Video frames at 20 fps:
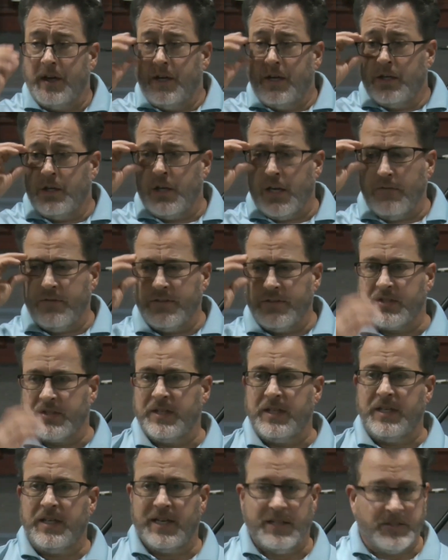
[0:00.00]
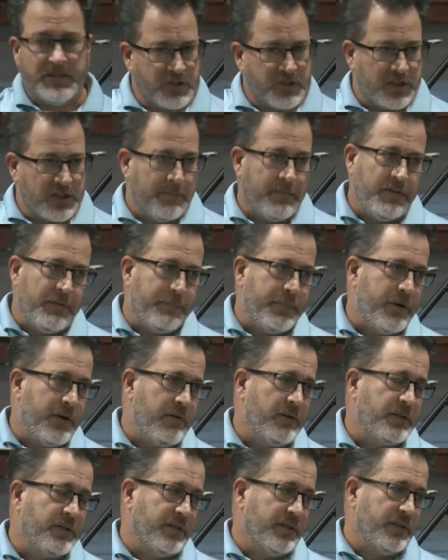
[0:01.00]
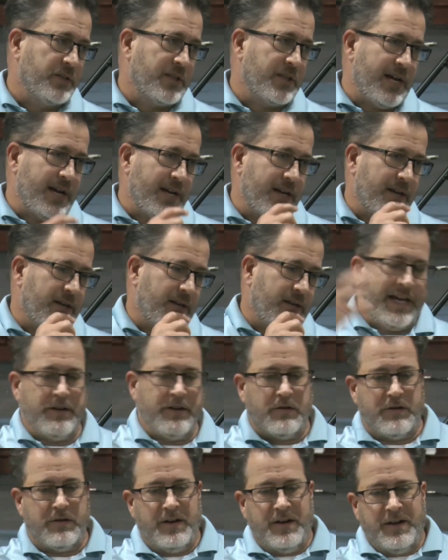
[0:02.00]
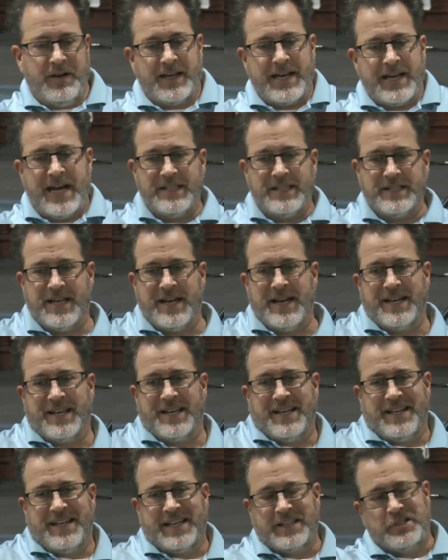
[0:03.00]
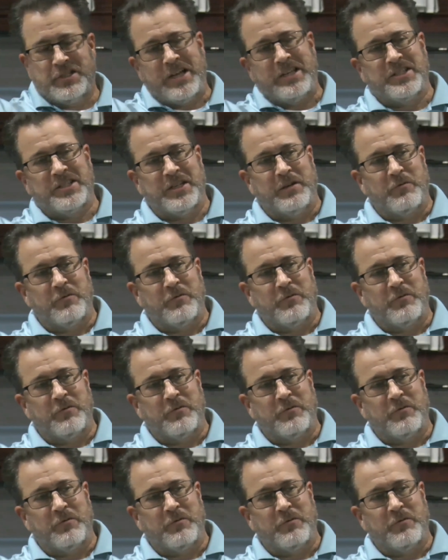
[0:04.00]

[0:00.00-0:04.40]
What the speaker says: You even see in some of the Puritans, like later guys like J.C.